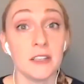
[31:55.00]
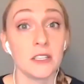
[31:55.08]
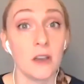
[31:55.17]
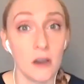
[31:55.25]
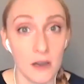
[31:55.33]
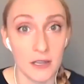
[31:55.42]

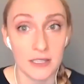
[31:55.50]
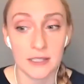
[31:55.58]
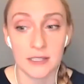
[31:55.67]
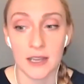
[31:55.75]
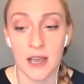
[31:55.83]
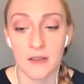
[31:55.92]
a
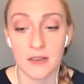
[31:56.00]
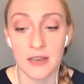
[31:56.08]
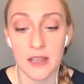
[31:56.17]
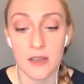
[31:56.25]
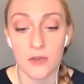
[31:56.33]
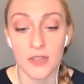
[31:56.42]
cost. Uh,
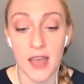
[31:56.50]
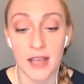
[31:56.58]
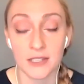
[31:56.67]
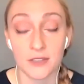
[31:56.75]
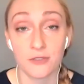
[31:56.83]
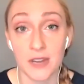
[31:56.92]
Neolth
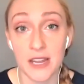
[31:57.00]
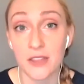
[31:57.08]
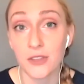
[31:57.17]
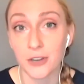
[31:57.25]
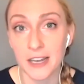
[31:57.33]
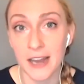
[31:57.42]
has a
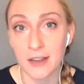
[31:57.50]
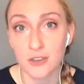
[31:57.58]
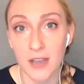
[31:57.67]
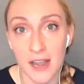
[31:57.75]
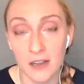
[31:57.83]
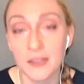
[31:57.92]
free thirty day
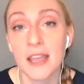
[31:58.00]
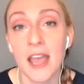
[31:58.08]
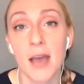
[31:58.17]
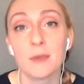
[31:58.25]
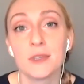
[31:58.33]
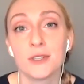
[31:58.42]
trial on the
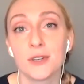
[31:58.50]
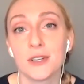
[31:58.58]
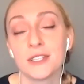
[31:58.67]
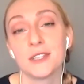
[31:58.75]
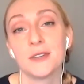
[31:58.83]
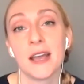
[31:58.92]
App
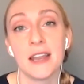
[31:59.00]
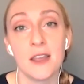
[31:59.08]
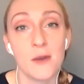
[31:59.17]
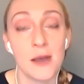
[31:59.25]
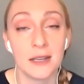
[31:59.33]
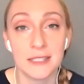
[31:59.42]
Store. So N E
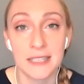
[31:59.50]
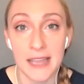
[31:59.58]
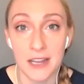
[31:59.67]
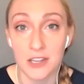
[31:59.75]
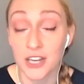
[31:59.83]
O L T H,